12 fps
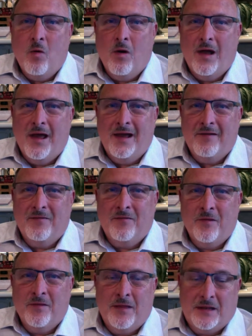
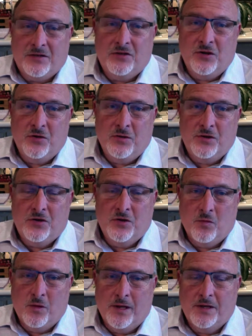that's due in 2
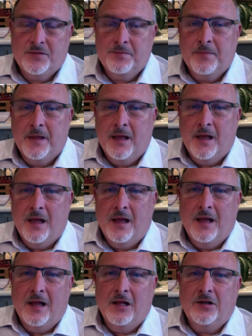weeks.
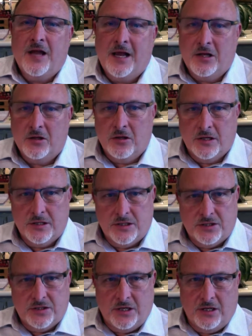Take a look at the
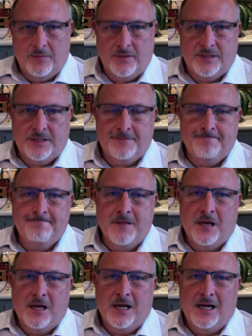syllabus.
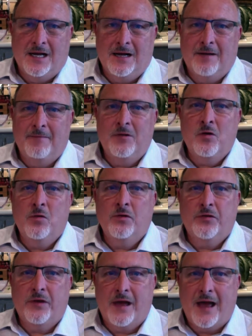You will
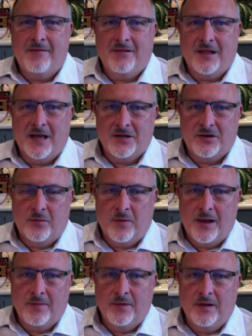have a lecture
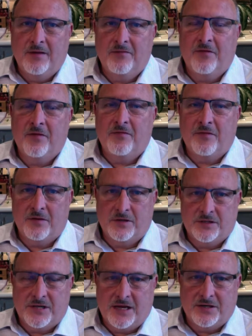by me for the
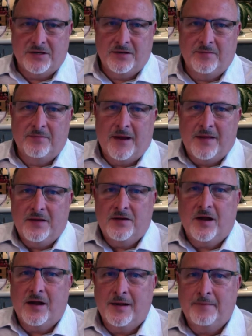first session by the
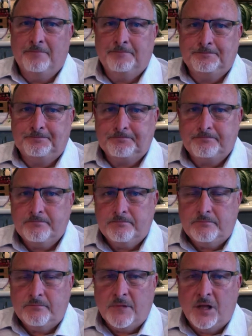time
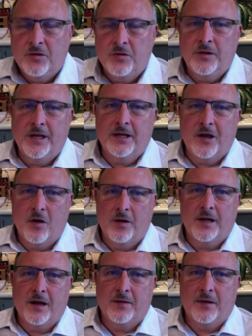you get
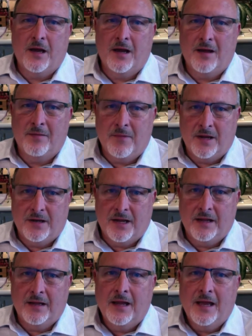going on
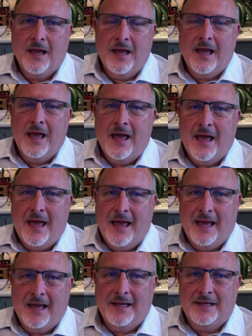Monday,
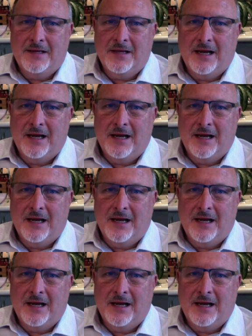and